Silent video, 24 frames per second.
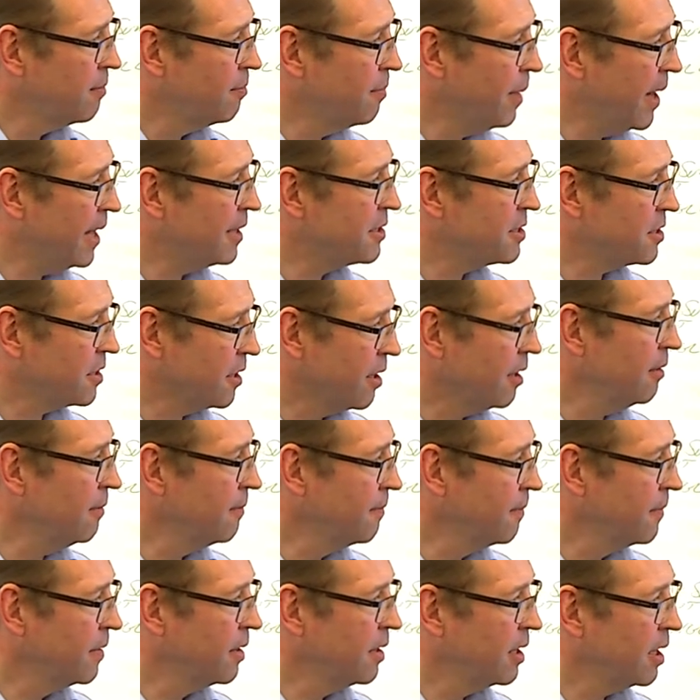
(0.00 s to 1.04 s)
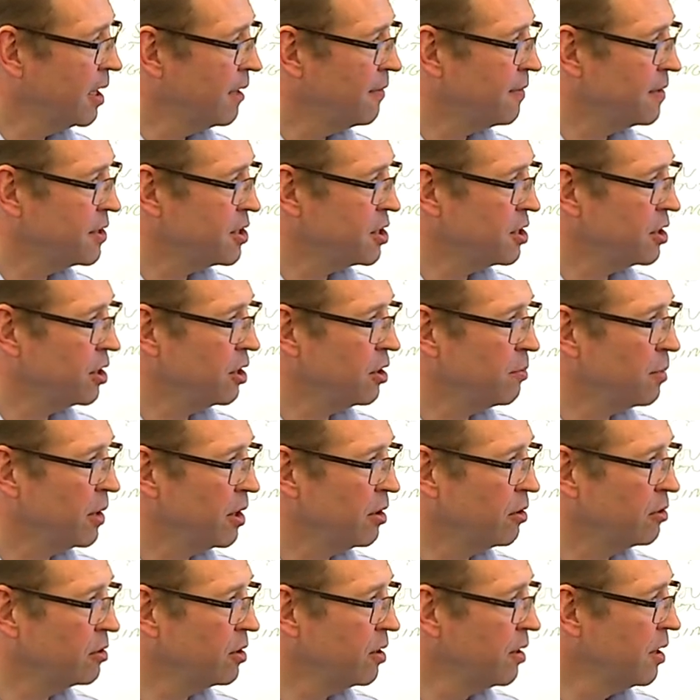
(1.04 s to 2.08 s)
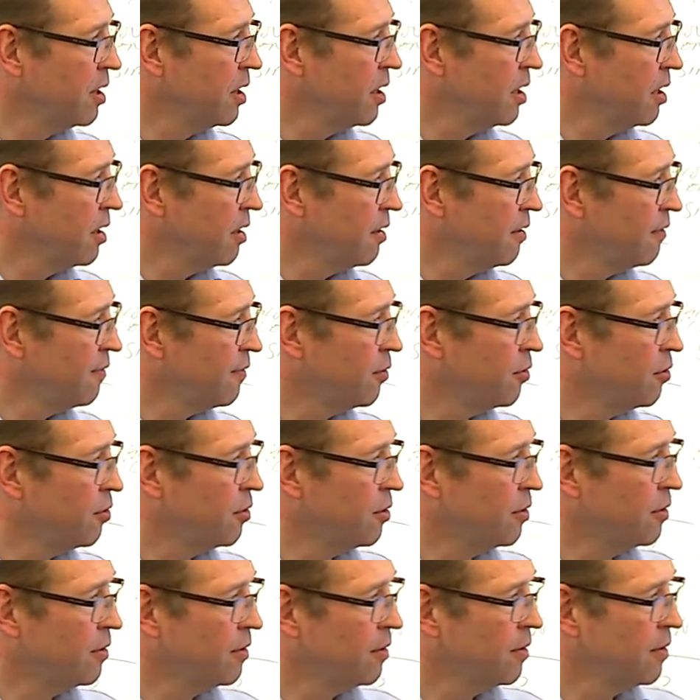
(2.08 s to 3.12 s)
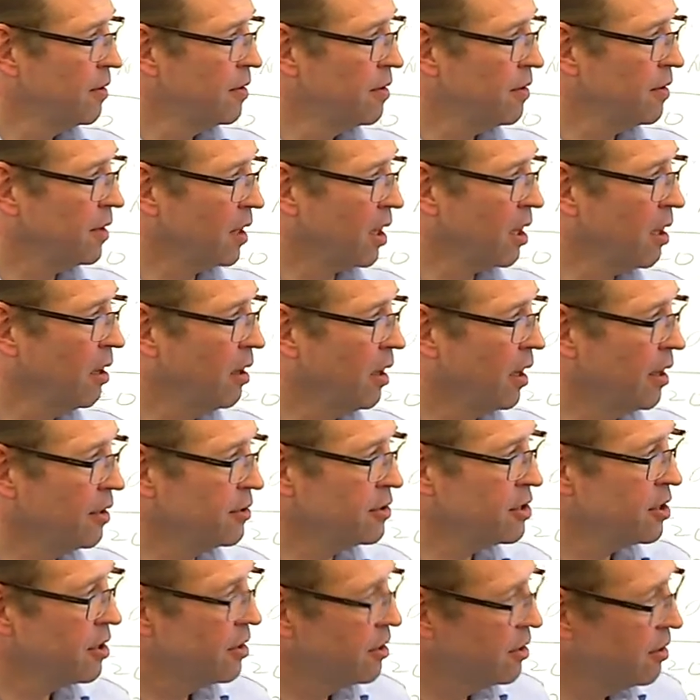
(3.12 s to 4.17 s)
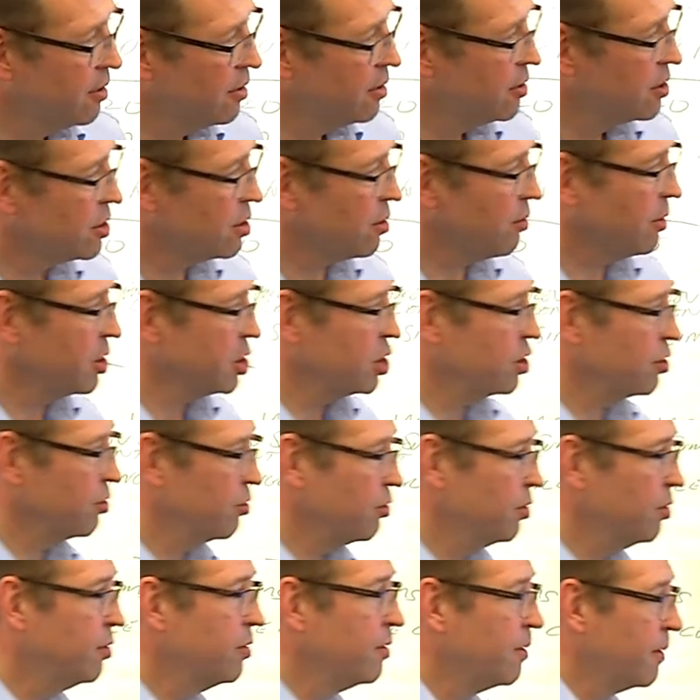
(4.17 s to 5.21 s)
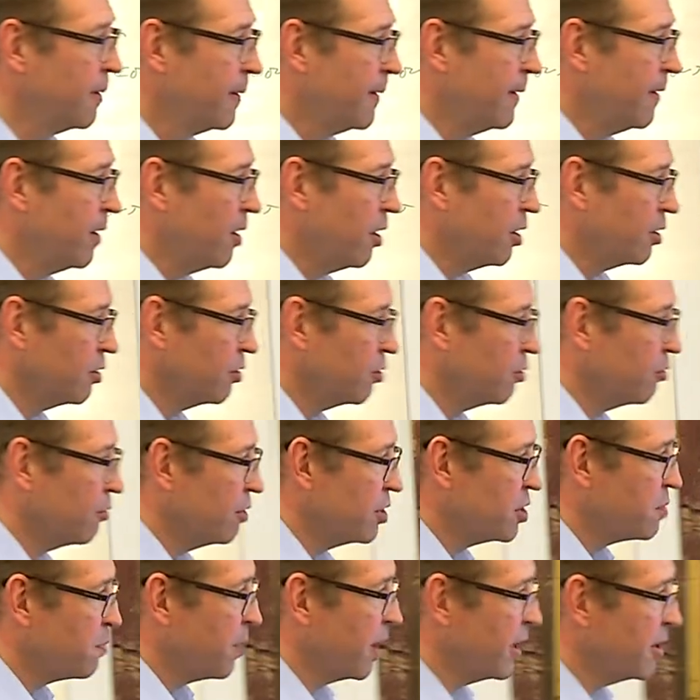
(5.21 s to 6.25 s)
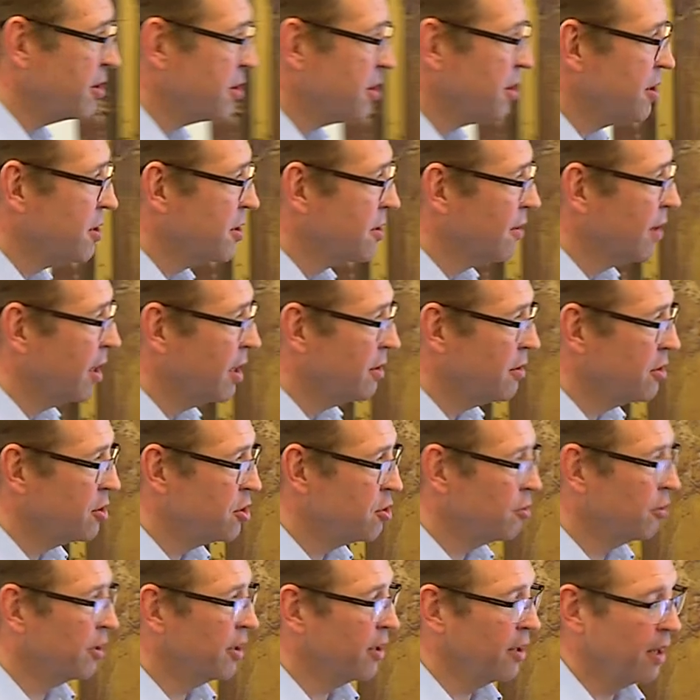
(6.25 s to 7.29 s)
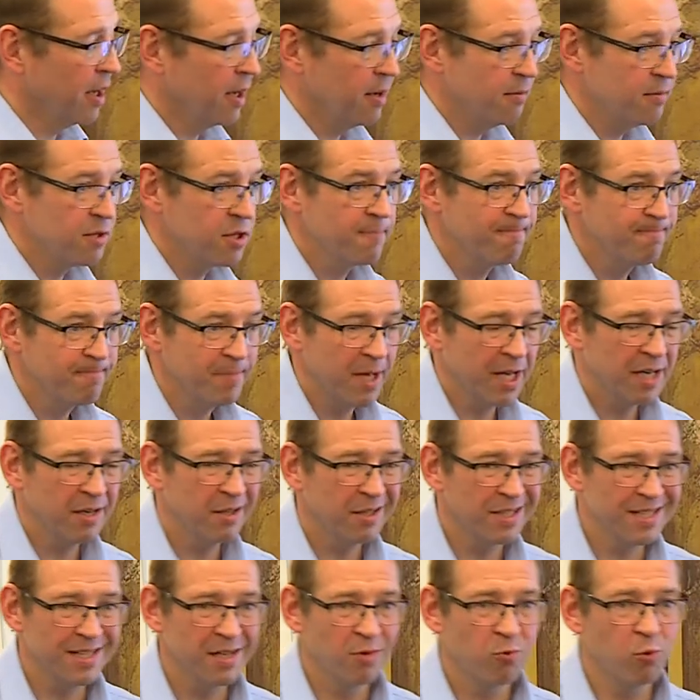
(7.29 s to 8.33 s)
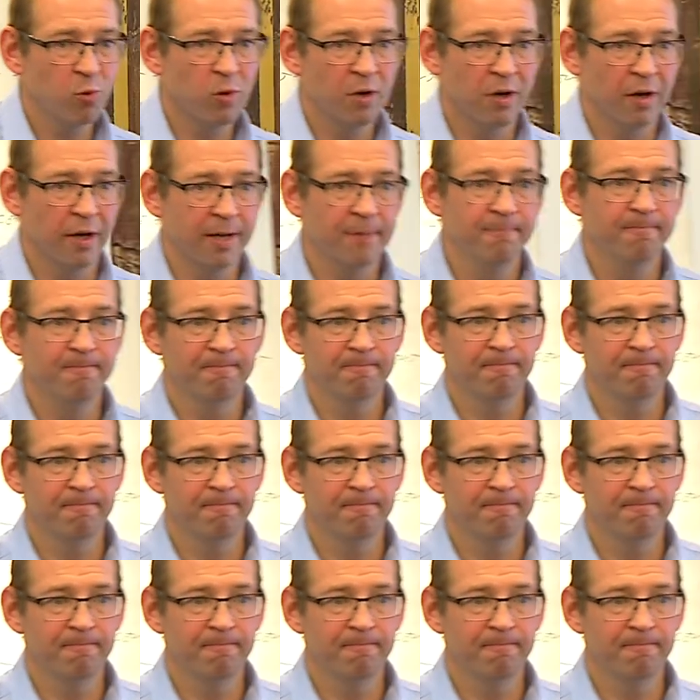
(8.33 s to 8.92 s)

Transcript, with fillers: Better, if it's a new build, for the client to insure on an all-risk basis in the joint names. Any idea why?